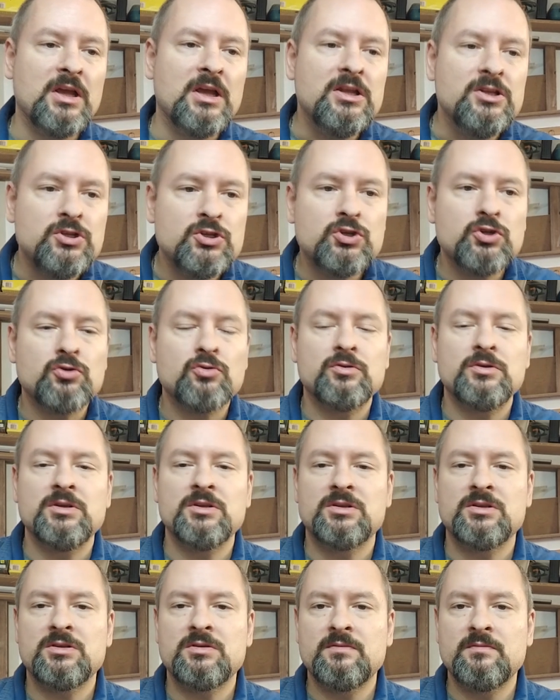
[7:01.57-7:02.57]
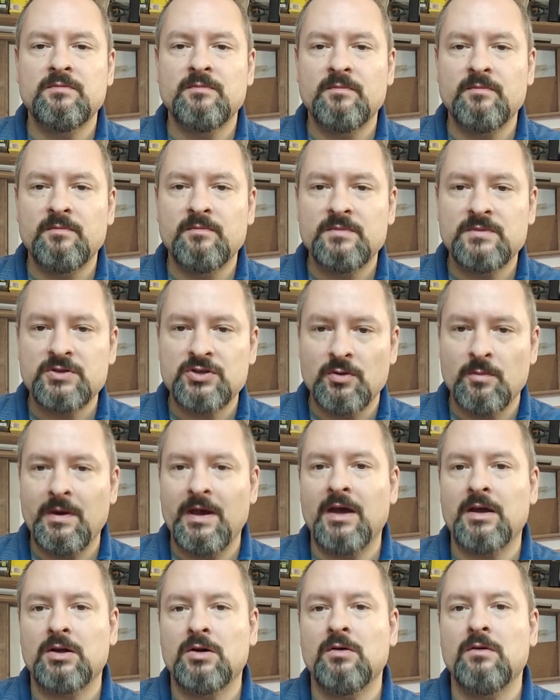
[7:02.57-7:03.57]
into the
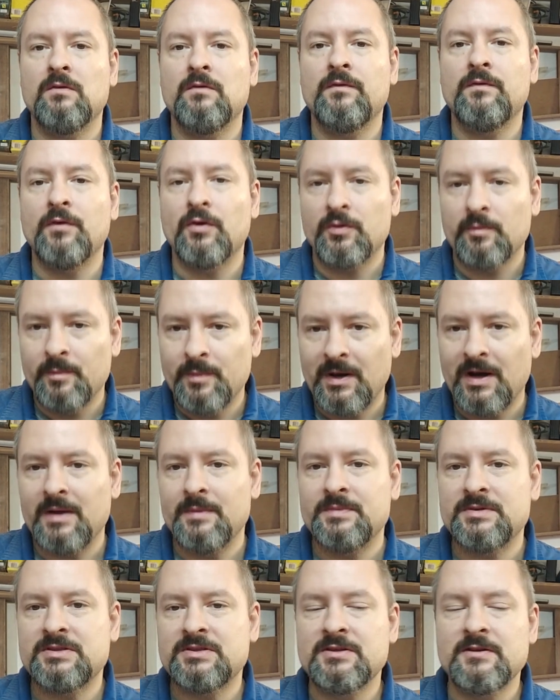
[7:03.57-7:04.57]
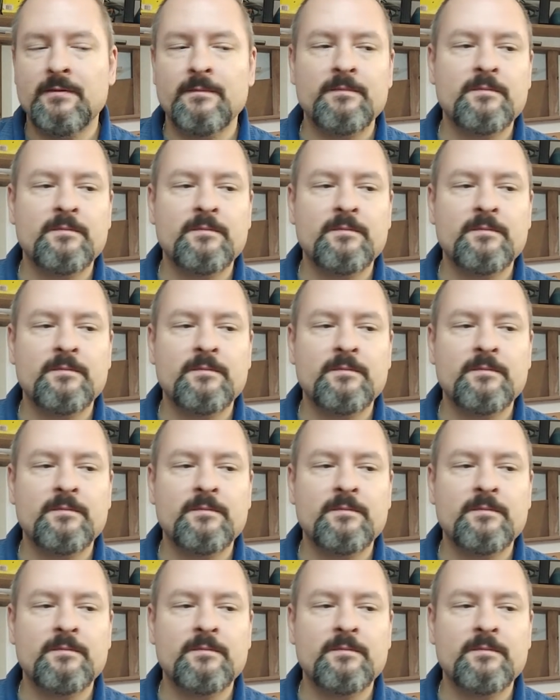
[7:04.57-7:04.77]
tobacco for pipes.